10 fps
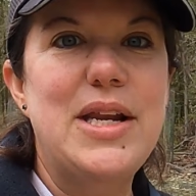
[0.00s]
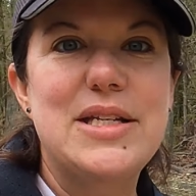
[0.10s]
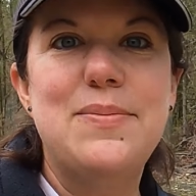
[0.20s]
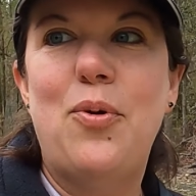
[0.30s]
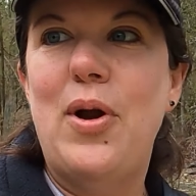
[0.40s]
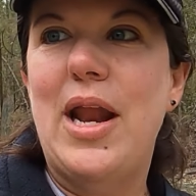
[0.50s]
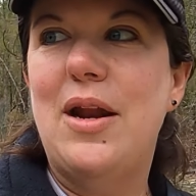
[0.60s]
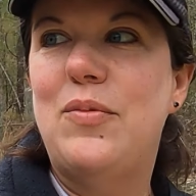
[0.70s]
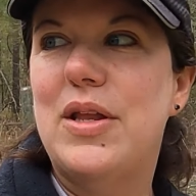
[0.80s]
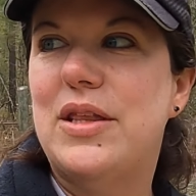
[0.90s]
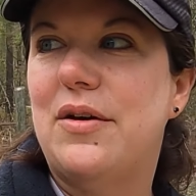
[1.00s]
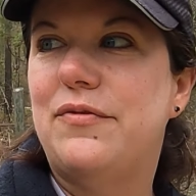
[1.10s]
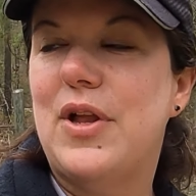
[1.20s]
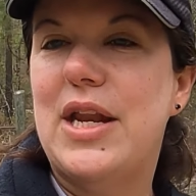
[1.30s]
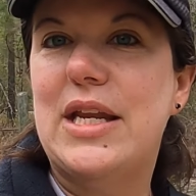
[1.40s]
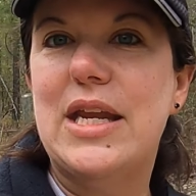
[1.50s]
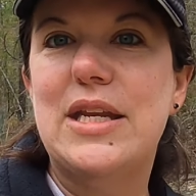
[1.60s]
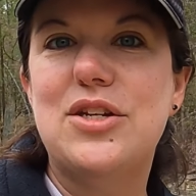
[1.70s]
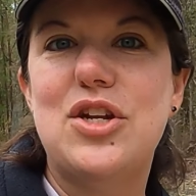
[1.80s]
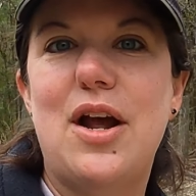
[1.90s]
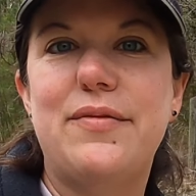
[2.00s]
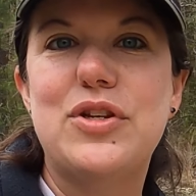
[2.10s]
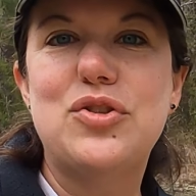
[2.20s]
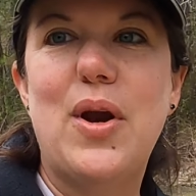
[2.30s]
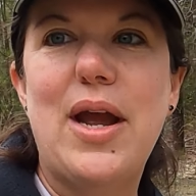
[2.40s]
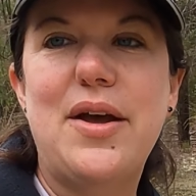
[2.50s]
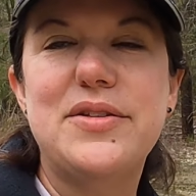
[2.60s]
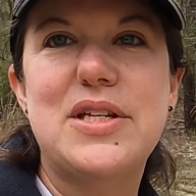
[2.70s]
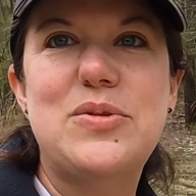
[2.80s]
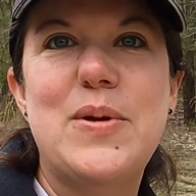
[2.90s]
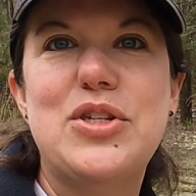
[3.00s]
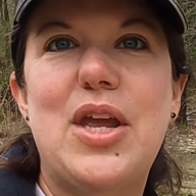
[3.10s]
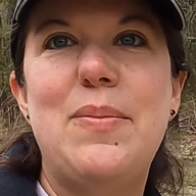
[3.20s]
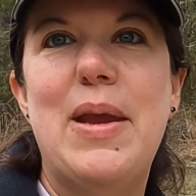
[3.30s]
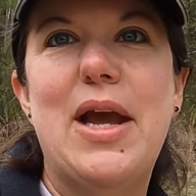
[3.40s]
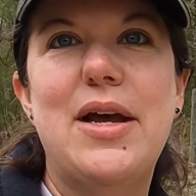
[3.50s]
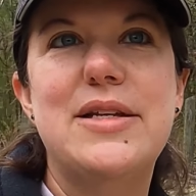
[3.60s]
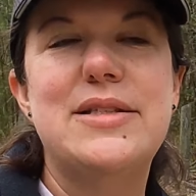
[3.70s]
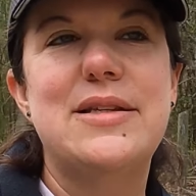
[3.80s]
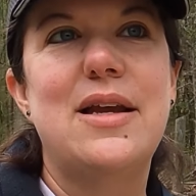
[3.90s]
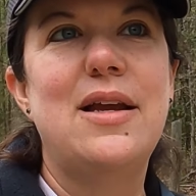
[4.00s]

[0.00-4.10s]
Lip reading: disappointed with the flooded condition of the trails, especially because